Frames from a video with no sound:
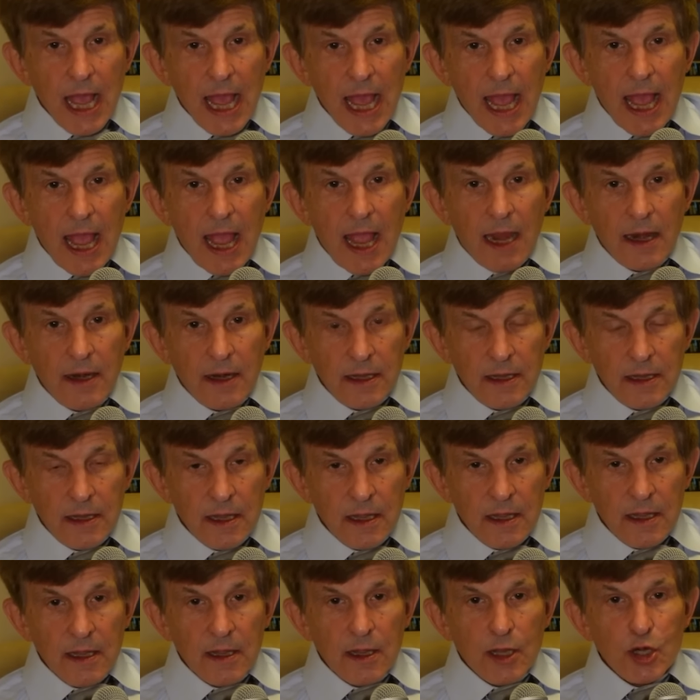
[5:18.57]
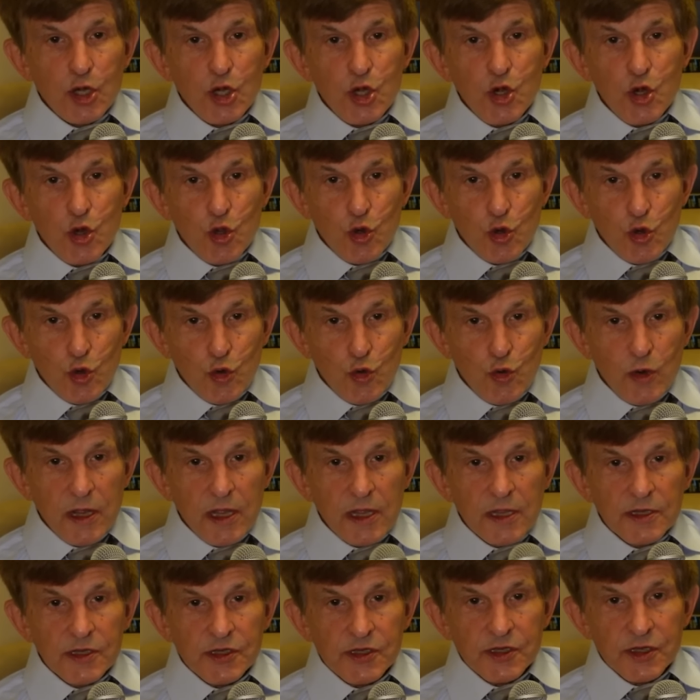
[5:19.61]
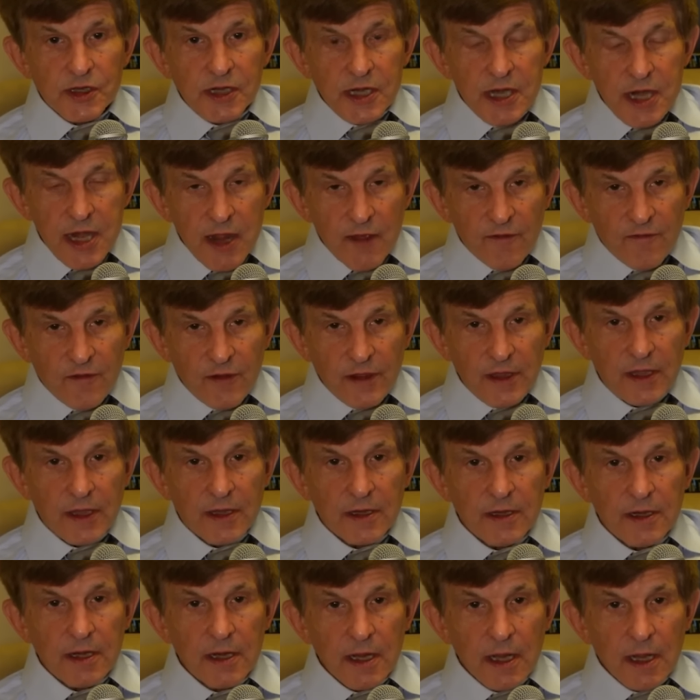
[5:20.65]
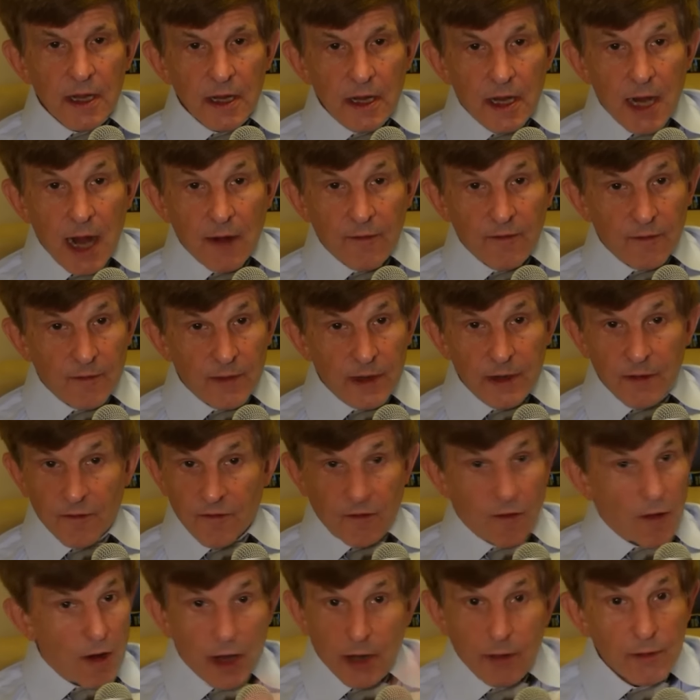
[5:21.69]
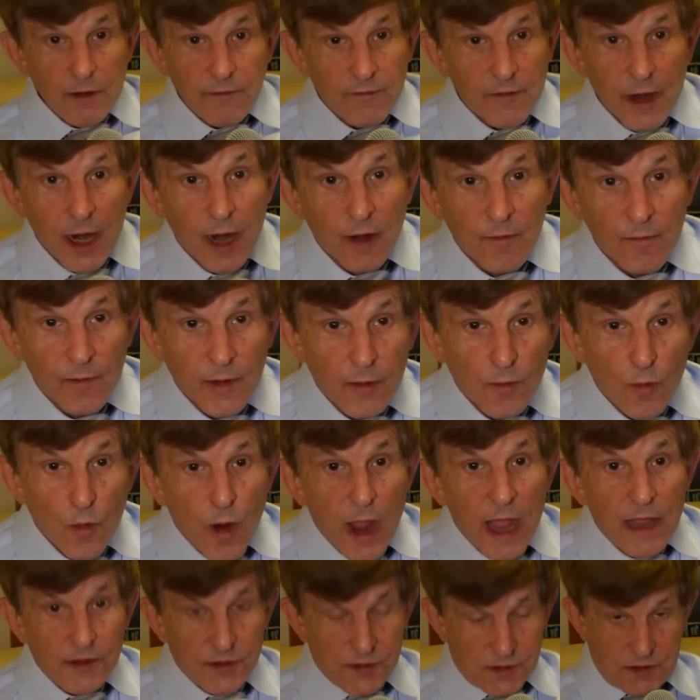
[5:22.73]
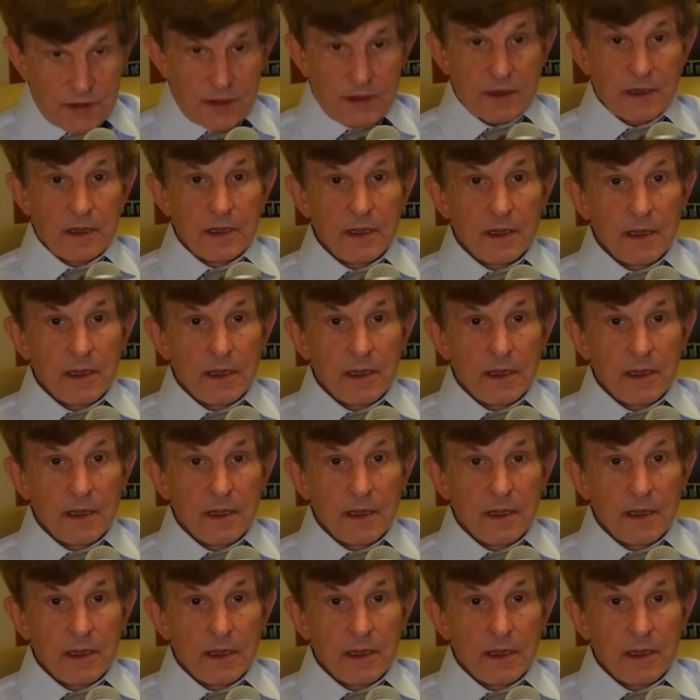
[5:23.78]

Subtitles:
any new significant government fraud or even government waste